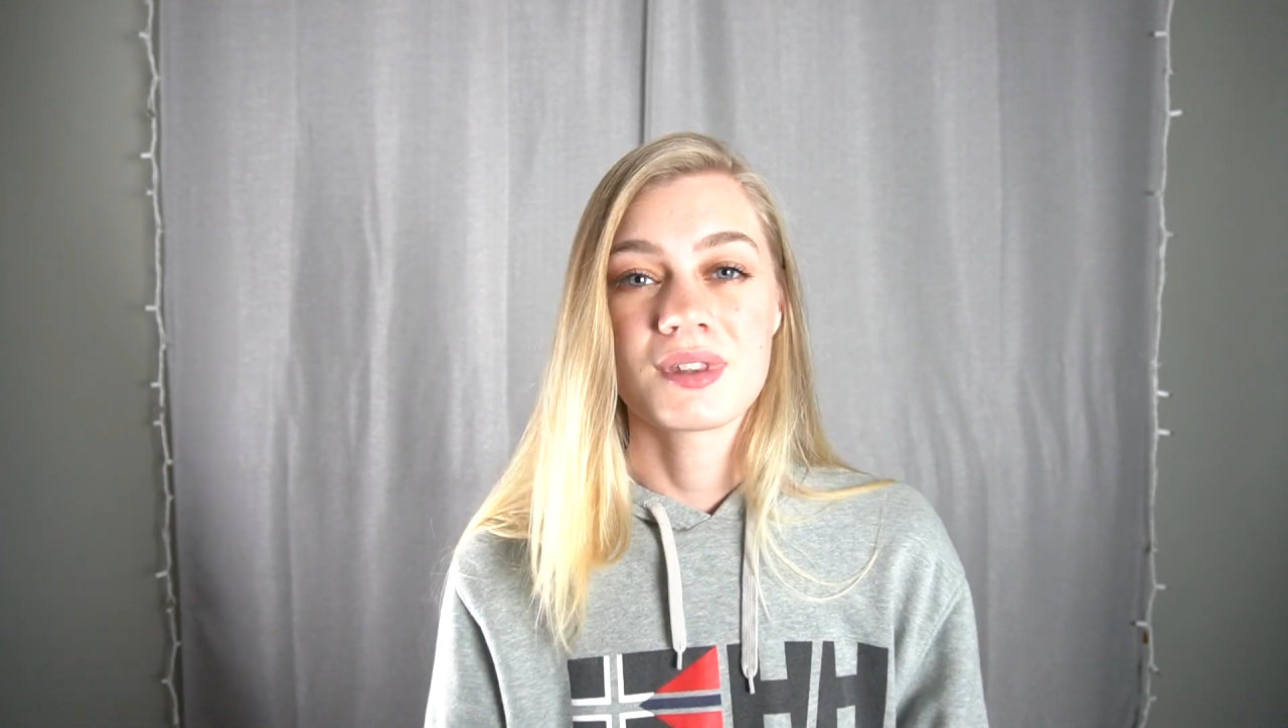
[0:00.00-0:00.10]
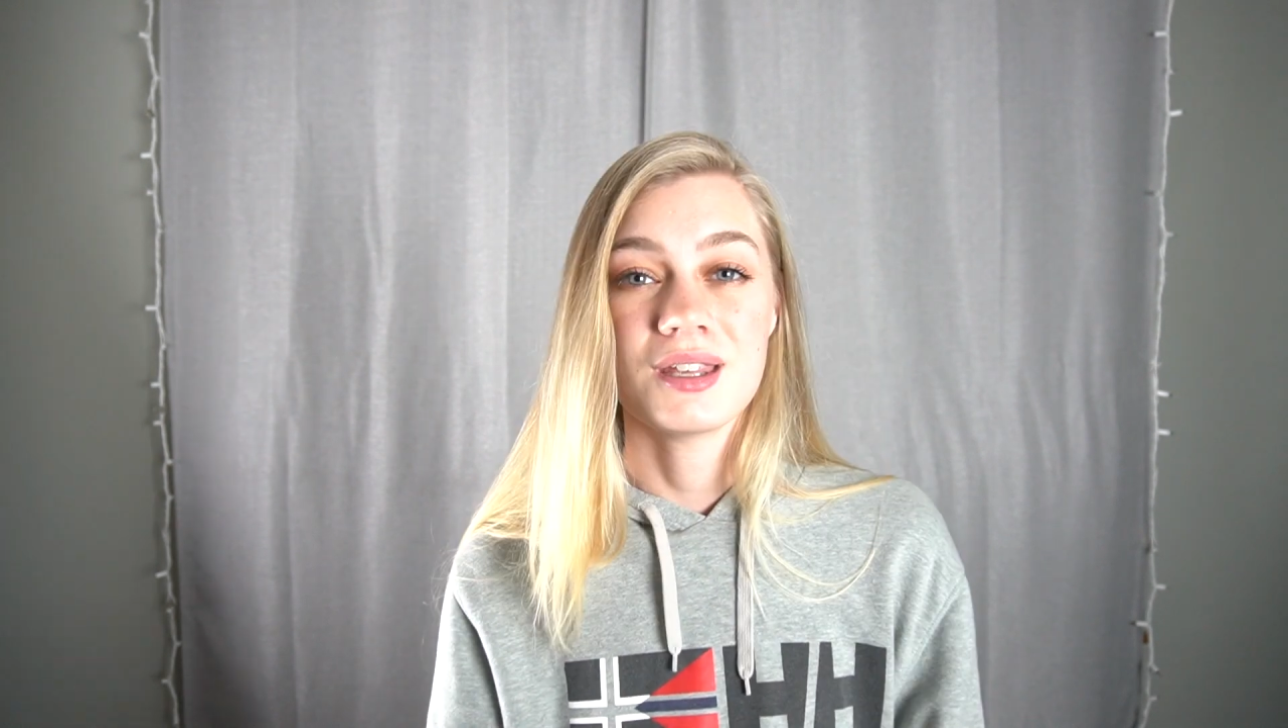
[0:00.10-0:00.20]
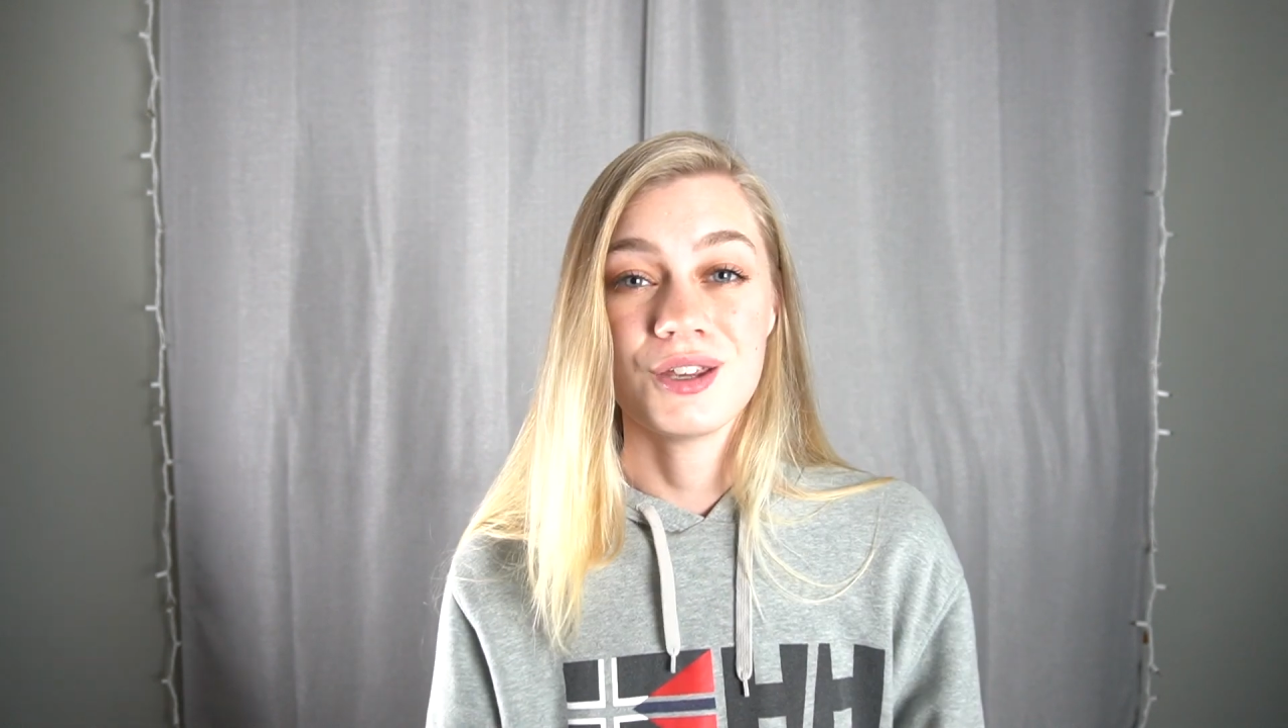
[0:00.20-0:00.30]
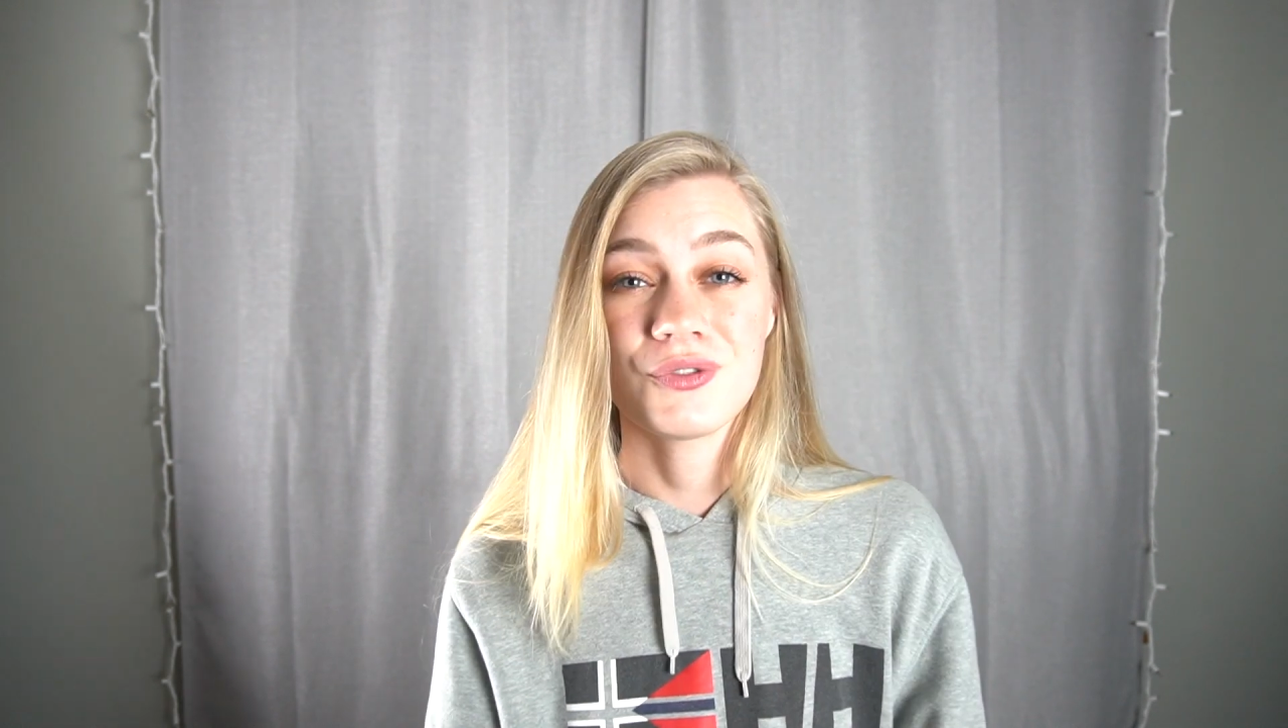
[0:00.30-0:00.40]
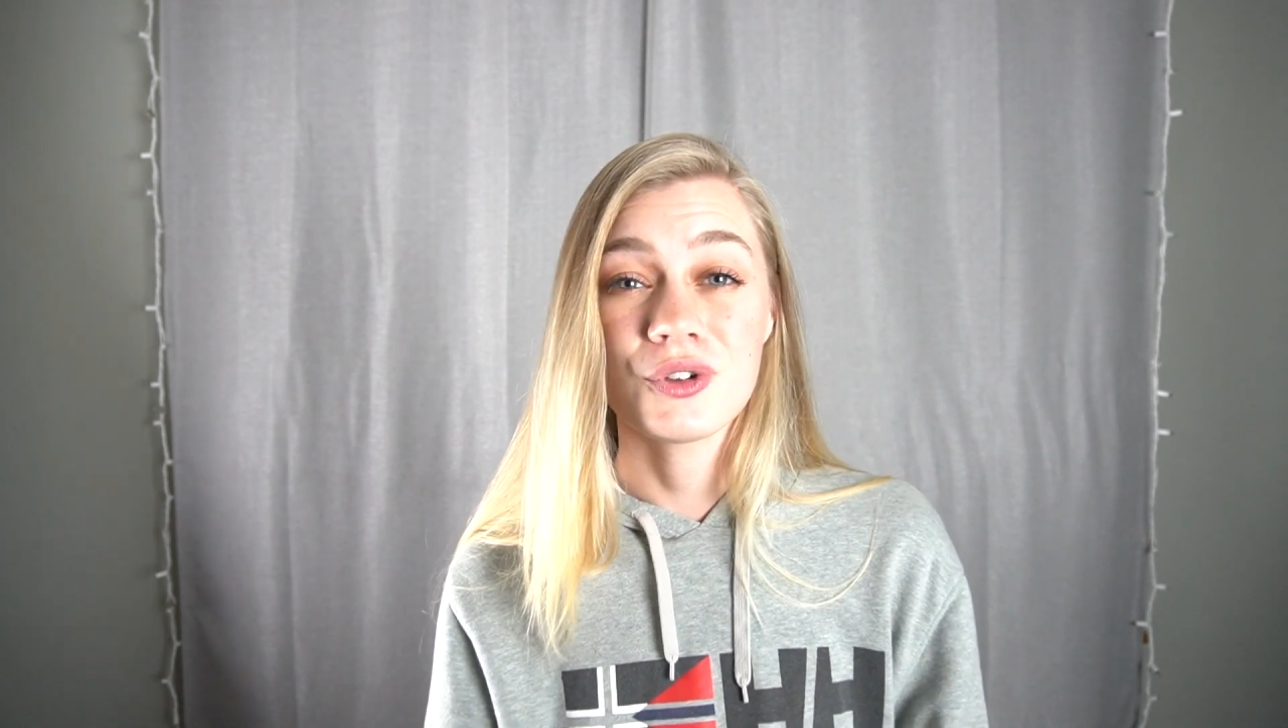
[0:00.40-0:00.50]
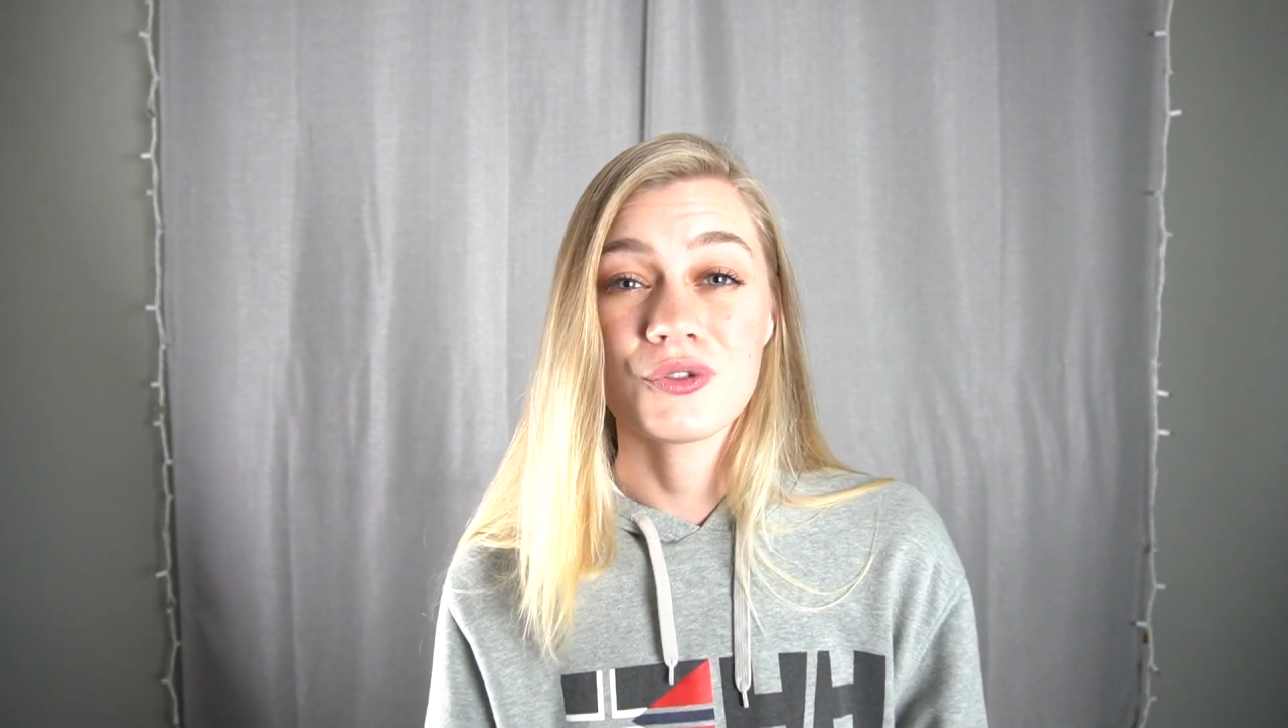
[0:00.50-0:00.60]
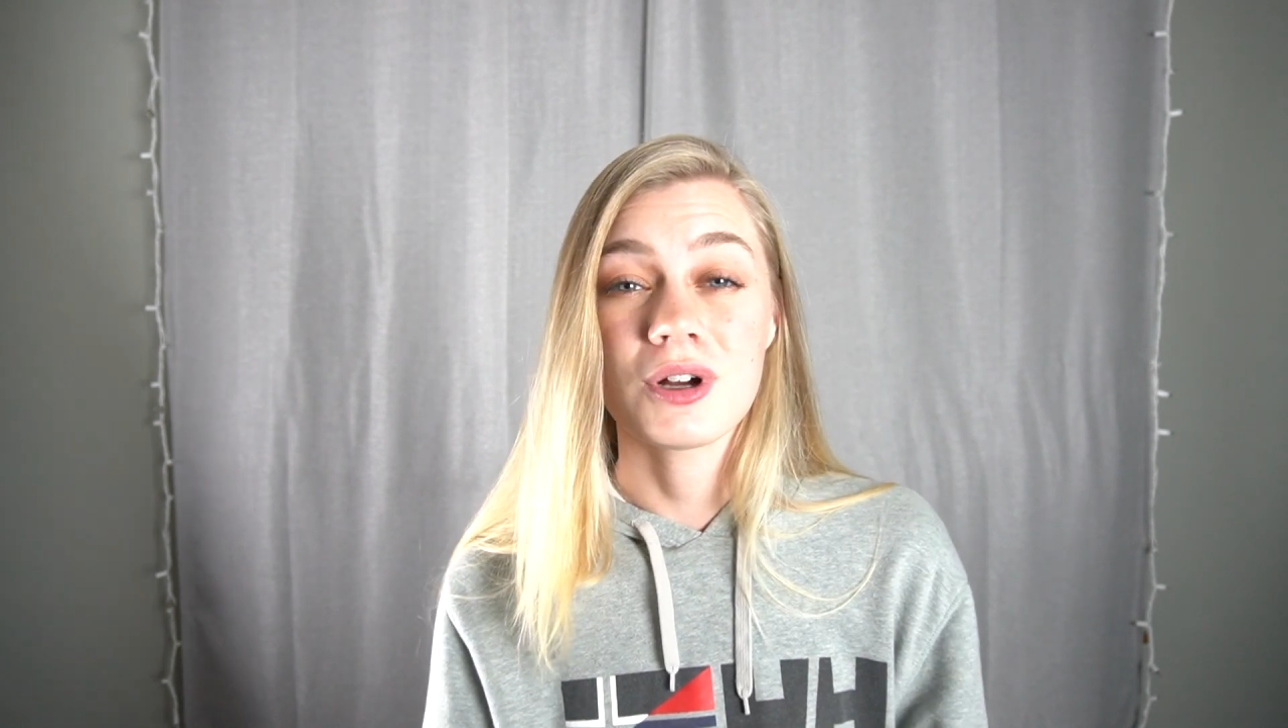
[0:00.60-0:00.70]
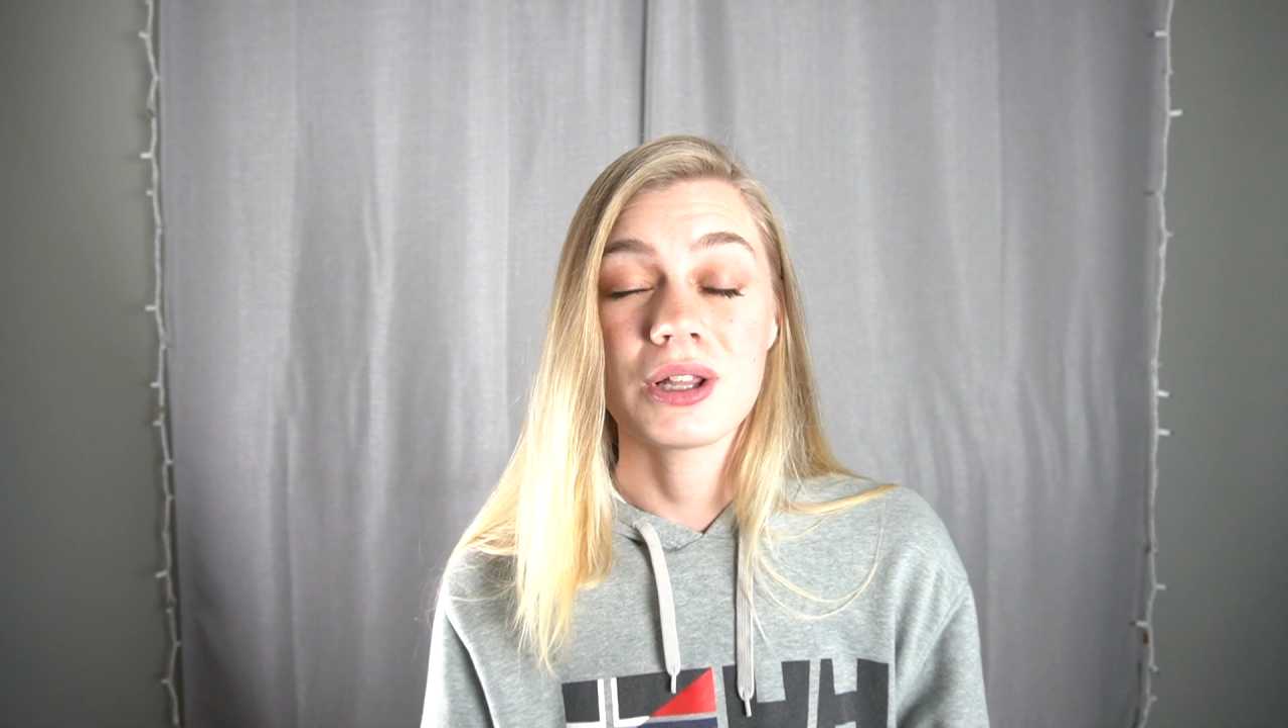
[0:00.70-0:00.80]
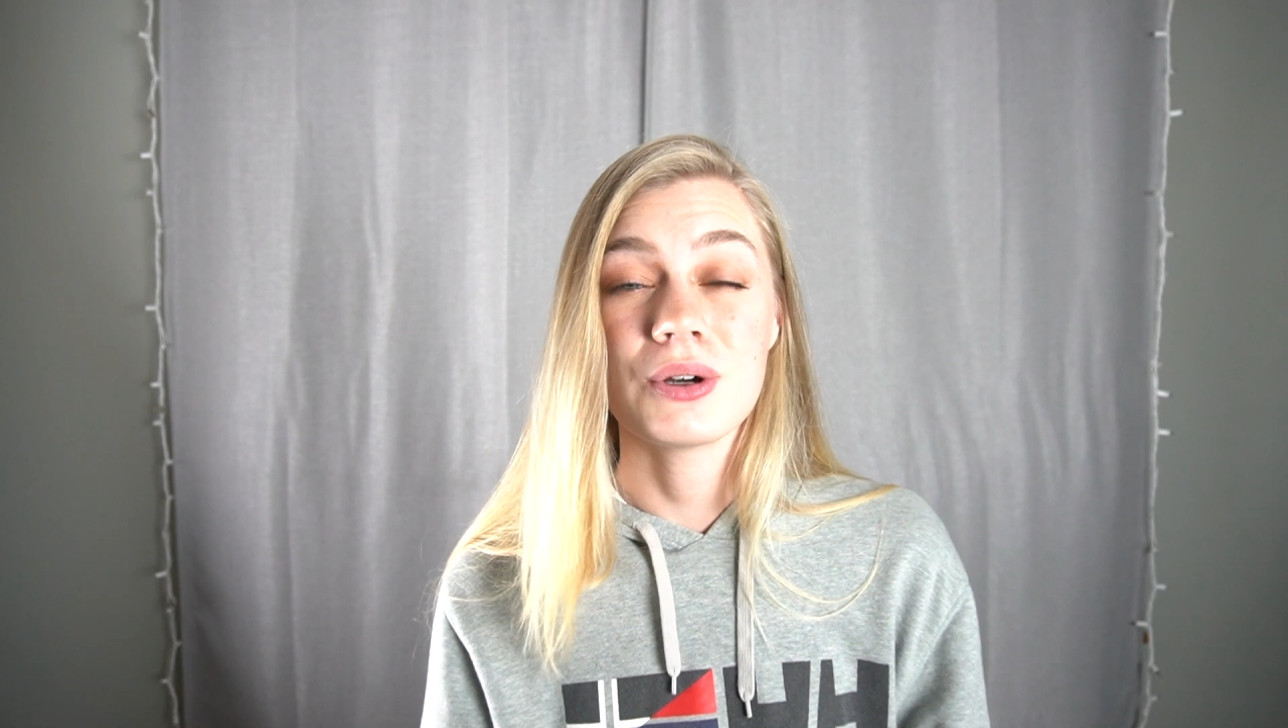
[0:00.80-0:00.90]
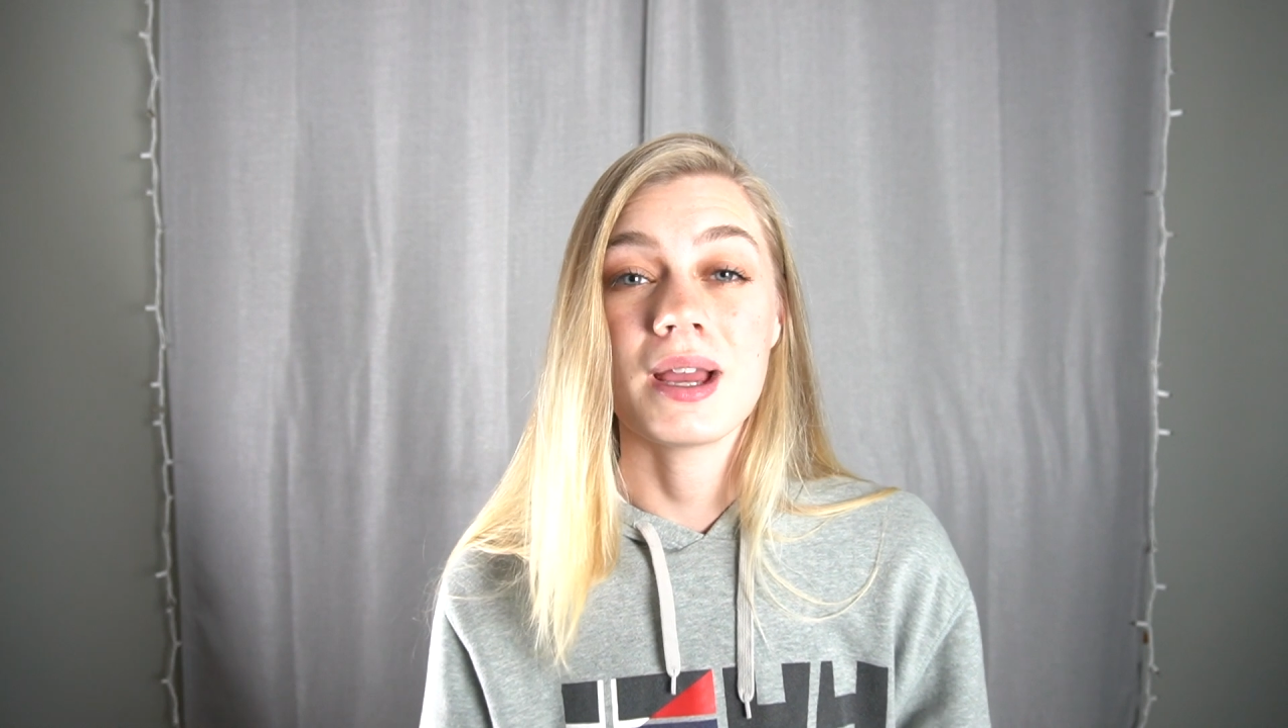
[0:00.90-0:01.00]
If you
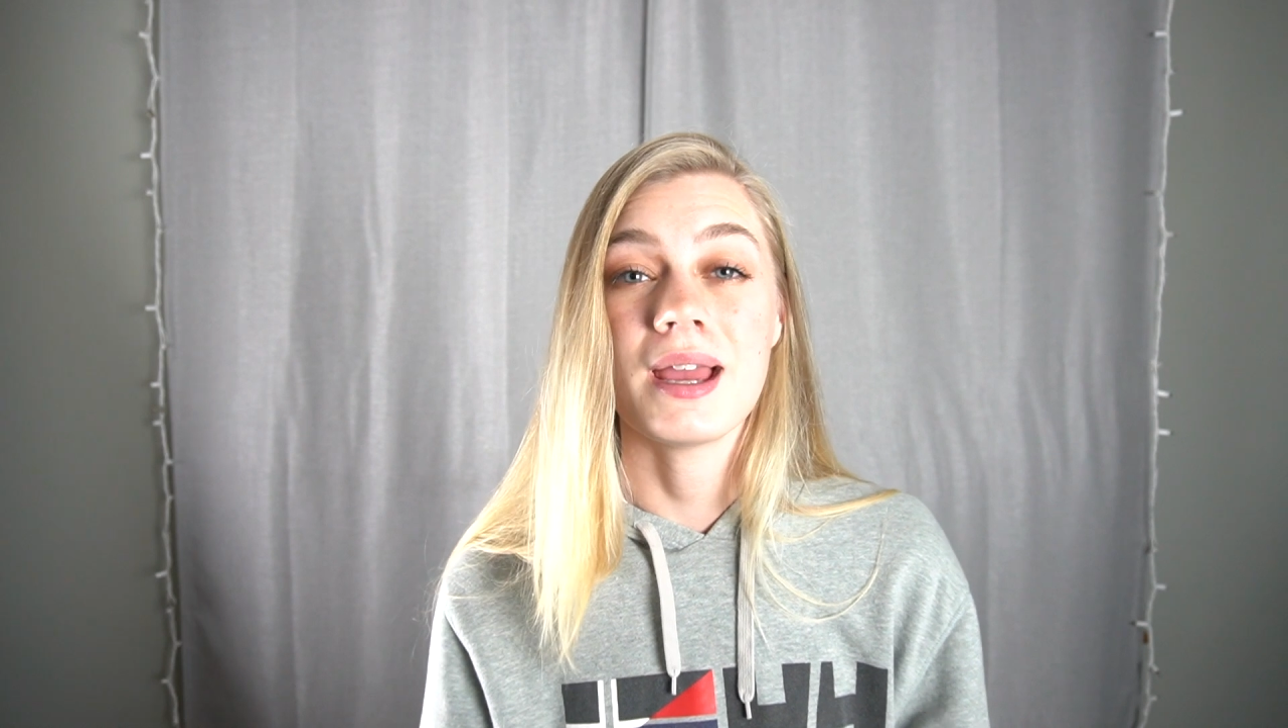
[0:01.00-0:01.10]
follow